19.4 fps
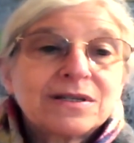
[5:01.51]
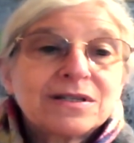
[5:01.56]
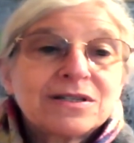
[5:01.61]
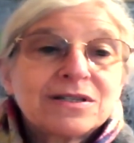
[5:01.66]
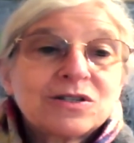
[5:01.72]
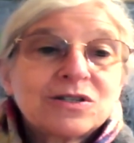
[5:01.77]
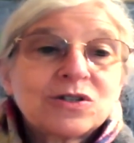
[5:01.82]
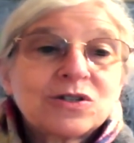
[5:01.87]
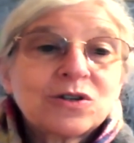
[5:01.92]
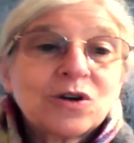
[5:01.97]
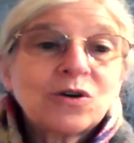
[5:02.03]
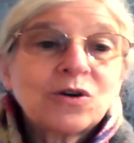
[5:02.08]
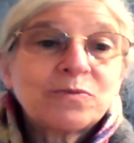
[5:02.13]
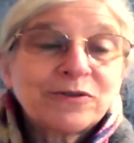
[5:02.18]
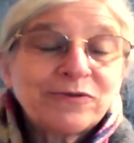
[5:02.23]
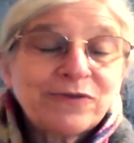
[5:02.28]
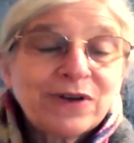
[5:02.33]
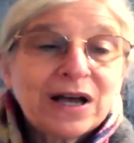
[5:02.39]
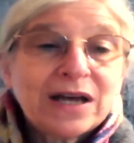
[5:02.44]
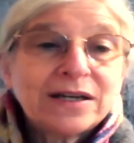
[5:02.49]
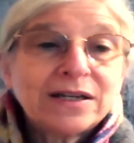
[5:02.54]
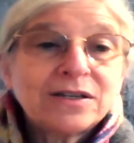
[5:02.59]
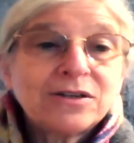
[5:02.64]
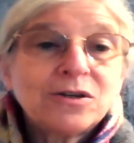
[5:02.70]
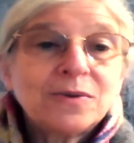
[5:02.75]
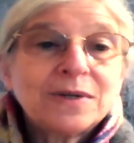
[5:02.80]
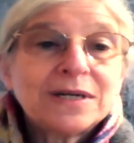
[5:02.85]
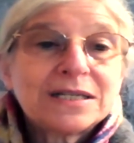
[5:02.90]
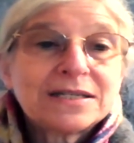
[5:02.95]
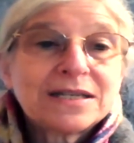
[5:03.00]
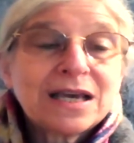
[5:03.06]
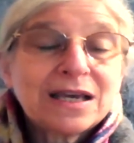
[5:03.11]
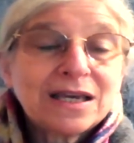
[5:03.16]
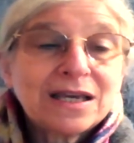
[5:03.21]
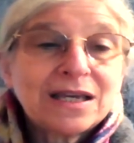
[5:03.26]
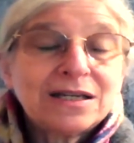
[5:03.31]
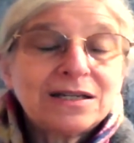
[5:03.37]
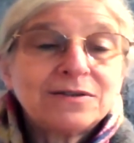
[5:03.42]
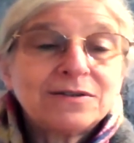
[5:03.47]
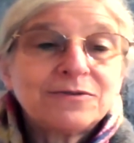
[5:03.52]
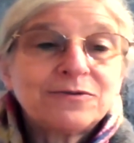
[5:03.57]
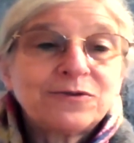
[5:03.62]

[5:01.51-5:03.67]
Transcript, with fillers: So providing U S aid